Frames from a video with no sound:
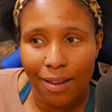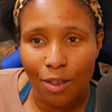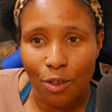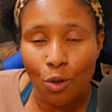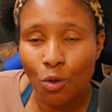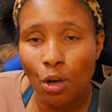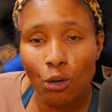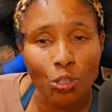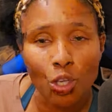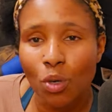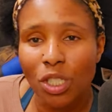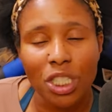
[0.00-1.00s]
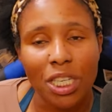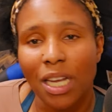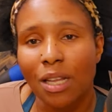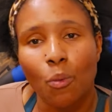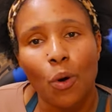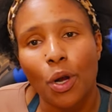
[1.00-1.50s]
You know you and
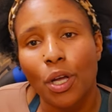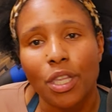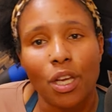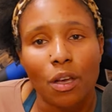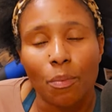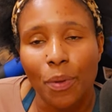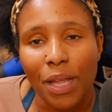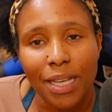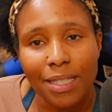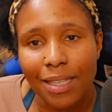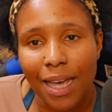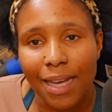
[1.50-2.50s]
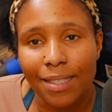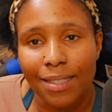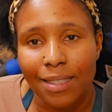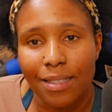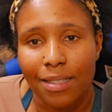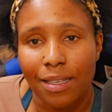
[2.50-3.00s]
Shannon weren't in a good place last
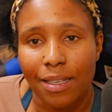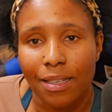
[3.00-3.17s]
season.